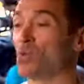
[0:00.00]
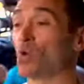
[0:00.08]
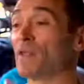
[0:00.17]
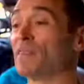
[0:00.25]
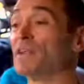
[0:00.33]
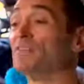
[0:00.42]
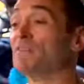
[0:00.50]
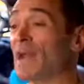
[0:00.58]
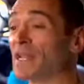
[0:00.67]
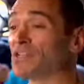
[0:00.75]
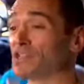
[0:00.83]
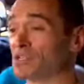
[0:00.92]
One of the
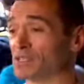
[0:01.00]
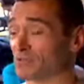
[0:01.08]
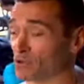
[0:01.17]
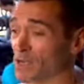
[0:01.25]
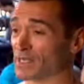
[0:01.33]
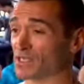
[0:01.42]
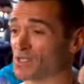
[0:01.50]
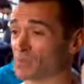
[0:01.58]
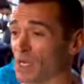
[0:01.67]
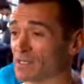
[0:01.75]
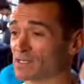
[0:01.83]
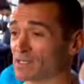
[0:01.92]
advantages of KRANK
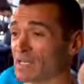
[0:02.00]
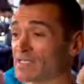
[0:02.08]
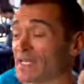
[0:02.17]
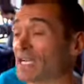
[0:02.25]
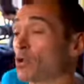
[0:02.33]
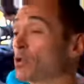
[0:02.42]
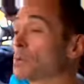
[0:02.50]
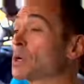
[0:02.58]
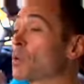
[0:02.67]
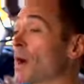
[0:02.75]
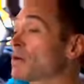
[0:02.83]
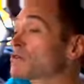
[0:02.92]
Express is that it only
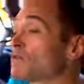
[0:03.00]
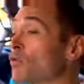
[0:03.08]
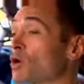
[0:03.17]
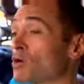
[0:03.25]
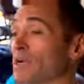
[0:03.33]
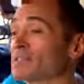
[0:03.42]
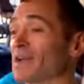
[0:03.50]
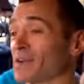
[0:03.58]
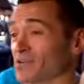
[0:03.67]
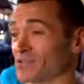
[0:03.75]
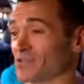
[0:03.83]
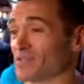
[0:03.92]
requires 4 crank
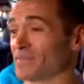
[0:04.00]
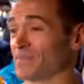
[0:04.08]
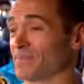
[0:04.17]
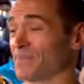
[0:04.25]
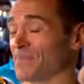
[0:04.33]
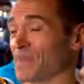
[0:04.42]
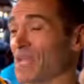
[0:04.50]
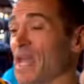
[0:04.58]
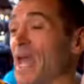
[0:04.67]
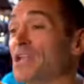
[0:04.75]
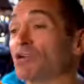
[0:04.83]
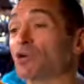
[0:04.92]
cycles,
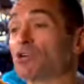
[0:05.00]
and your